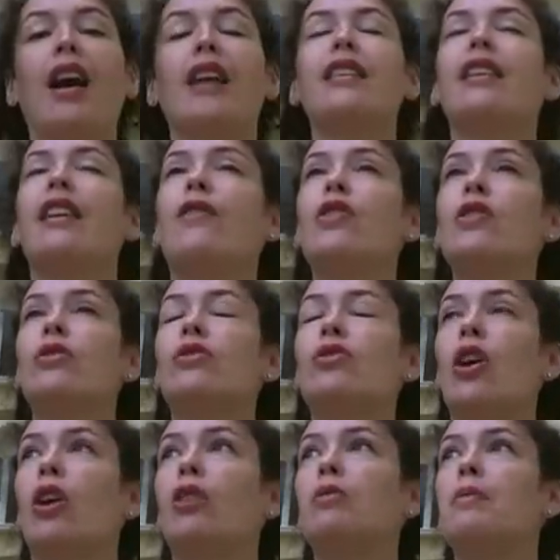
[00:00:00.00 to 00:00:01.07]
And if
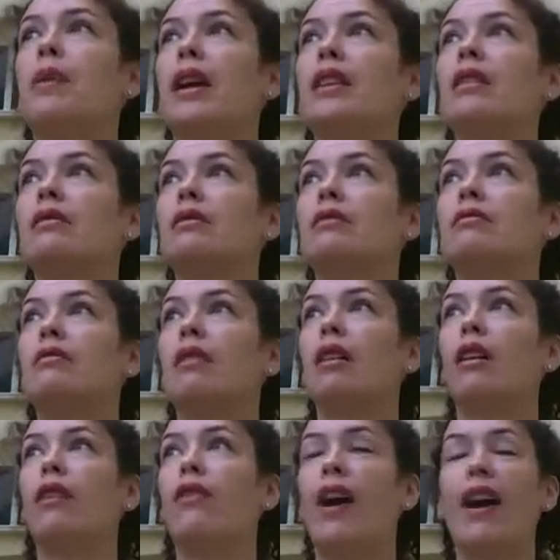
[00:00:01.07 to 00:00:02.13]
you'd told me
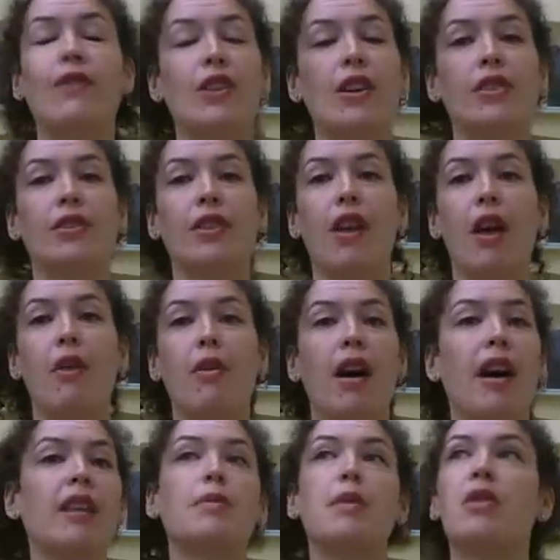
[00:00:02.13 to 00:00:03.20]
5 years
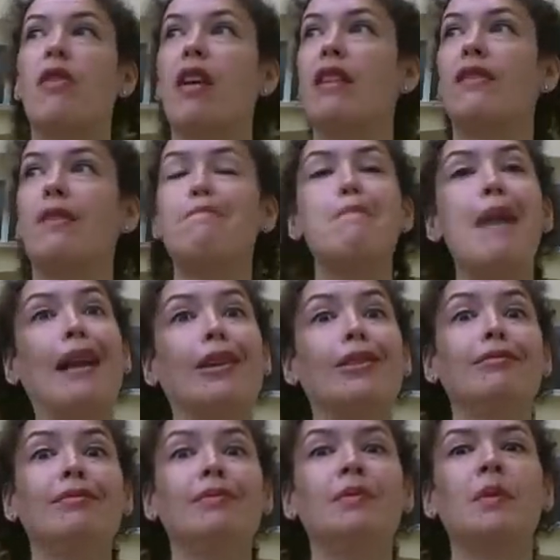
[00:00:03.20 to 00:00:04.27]
ago I'd be craving
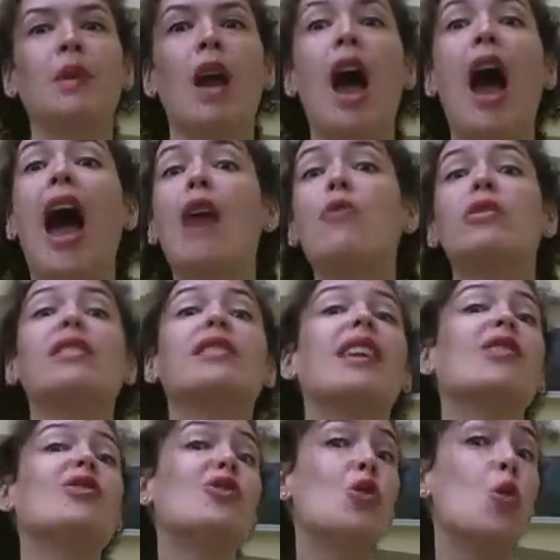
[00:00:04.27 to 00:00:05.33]
melon, I would have
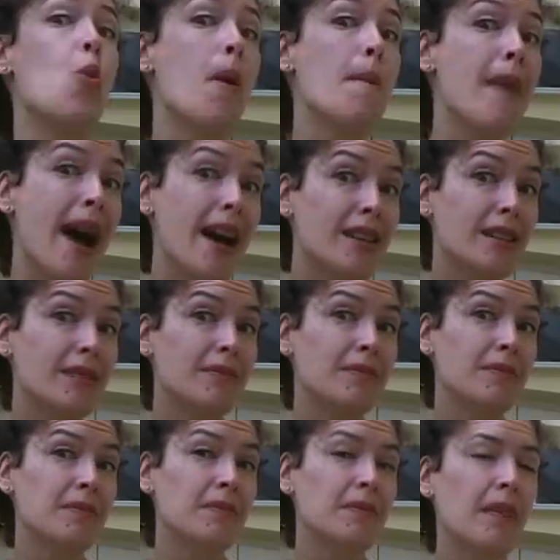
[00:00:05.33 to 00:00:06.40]
said you were mad.